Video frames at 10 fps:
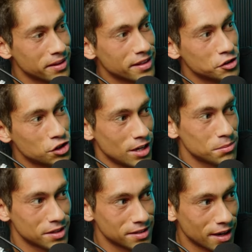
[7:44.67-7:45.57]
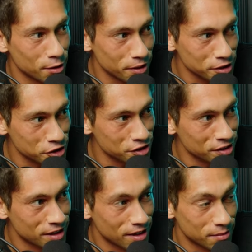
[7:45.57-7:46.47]
James Ignatowich,
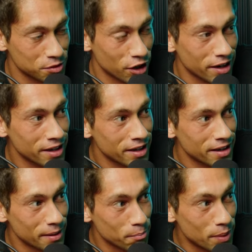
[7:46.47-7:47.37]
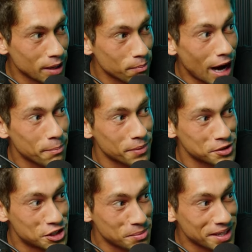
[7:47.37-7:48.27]
Big Papa
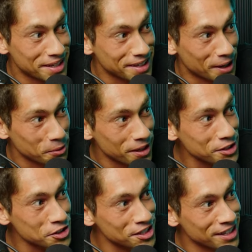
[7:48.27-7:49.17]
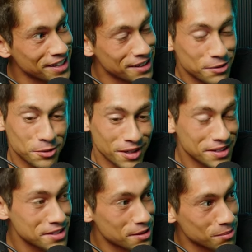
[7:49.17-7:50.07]
Jimmy Ignatowich,
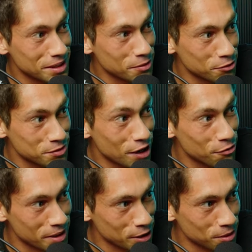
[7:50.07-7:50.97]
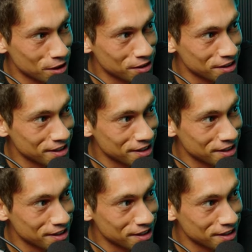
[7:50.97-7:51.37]
runs the meme of pickleball account?